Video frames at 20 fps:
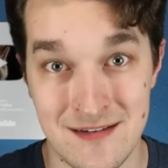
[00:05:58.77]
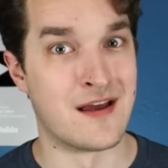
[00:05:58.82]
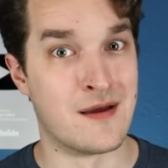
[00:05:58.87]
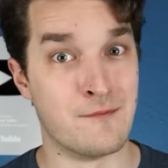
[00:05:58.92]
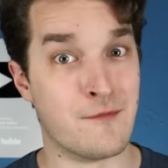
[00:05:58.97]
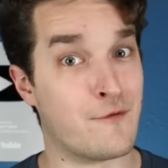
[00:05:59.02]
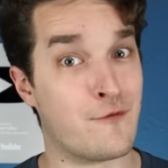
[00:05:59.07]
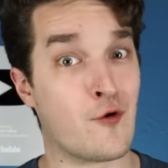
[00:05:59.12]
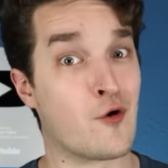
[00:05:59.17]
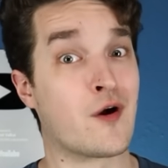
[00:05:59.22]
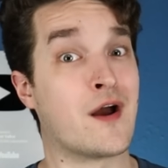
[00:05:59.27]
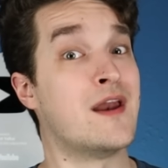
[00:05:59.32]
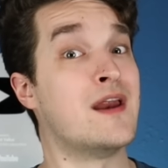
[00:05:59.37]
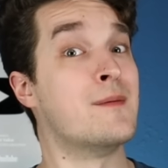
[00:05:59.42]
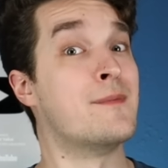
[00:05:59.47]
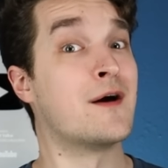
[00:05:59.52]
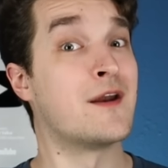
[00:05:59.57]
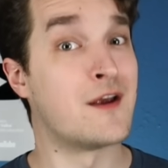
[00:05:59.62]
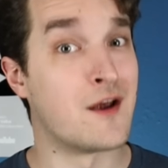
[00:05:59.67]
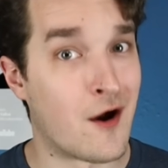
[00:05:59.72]
And before
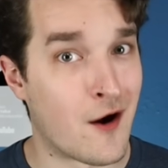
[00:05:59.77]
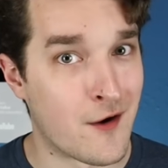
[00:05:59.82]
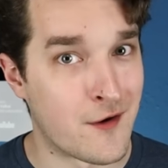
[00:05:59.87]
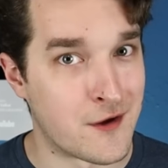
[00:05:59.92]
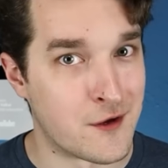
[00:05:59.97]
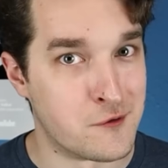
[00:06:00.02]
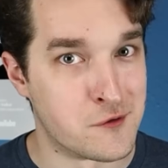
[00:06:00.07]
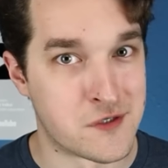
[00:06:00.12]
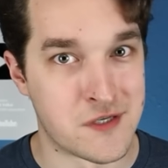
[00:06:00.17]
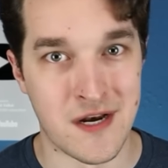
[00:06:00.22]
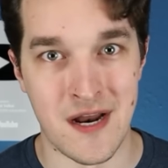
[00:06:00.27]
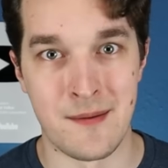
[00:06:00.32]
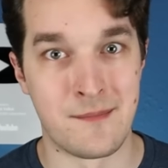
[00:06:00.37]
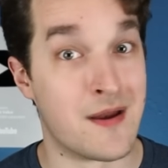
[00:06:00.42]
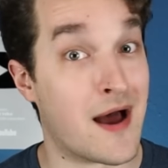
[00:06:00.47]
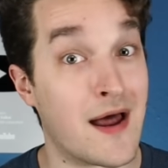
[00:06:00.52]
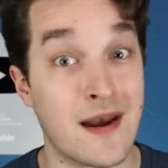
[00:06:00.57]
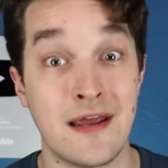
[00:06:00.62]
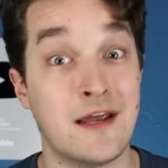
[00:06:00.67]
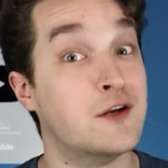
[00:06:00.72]
anybody argues that I'm
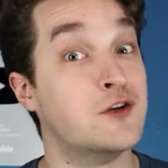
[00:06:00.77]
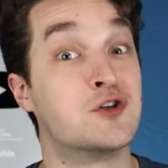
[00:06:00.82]
not